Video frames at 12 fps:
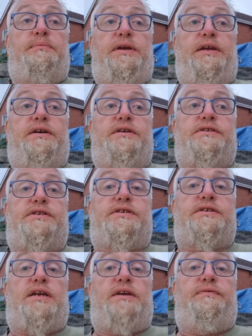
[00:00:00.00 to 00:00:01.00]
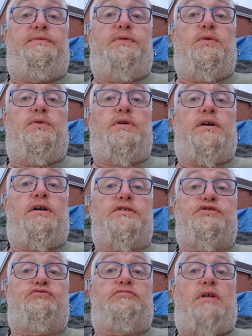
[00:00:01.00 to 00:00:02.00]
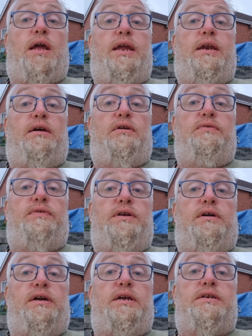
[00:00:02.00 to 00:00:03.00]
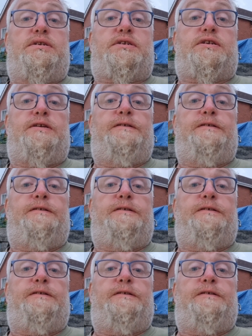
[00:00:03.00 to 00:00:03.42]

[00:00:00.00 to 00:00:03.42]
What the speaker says: because they've forecast rain overnight.